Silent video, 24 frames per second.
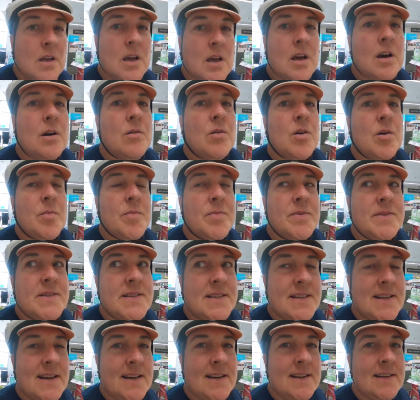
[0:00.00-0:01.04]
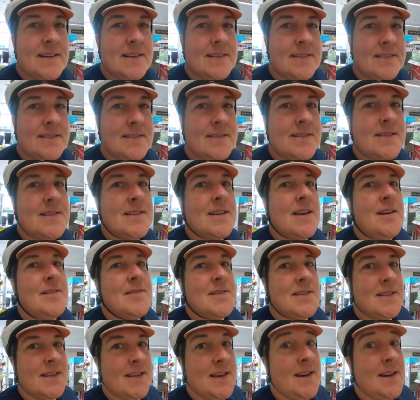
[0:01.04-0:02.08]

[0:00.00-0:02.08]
co-op dinner to go to the